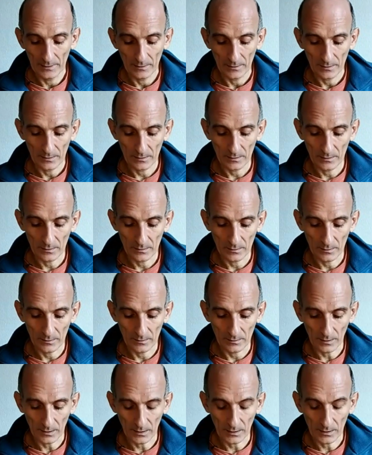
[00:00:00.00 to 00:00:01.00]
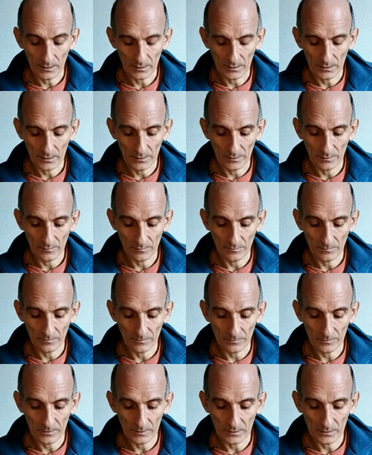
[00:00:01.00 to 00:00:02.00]
I give
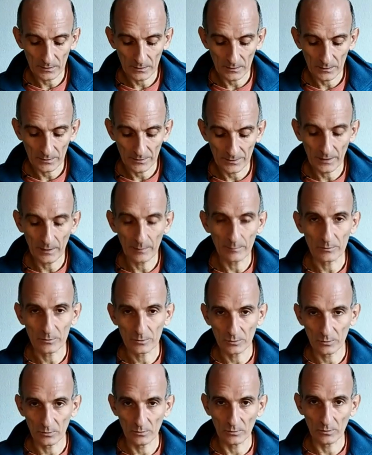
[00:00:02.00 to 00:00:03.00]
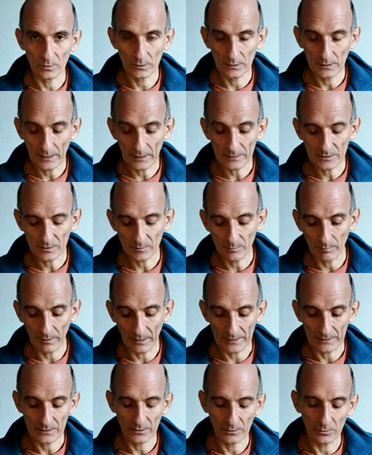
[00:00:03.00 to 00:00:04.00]
them to cut,
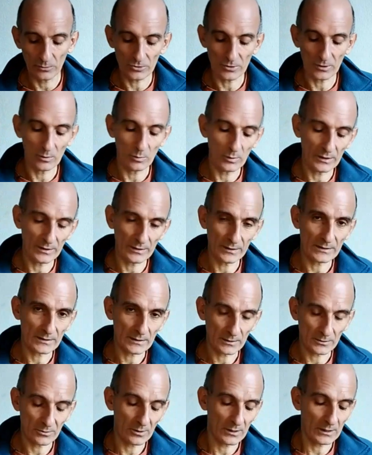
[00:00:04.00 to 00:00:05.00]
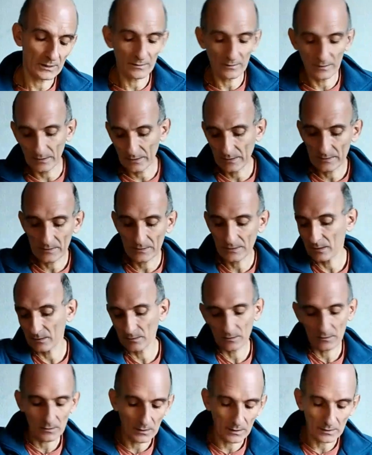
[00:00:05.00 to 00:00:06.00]
but usually when they start to cut, they
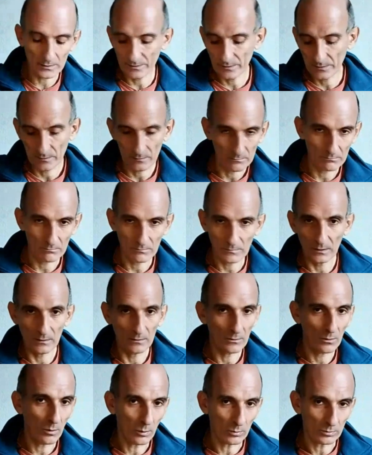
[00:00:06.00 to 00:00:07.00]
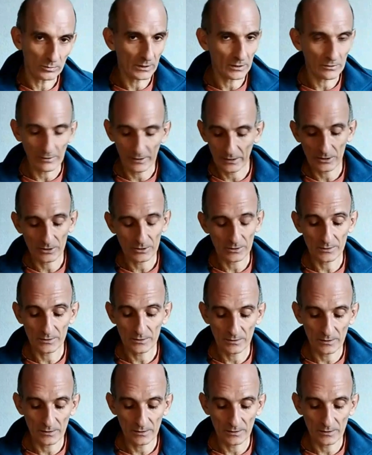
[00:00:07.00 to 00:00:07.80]
start cutting in all directions.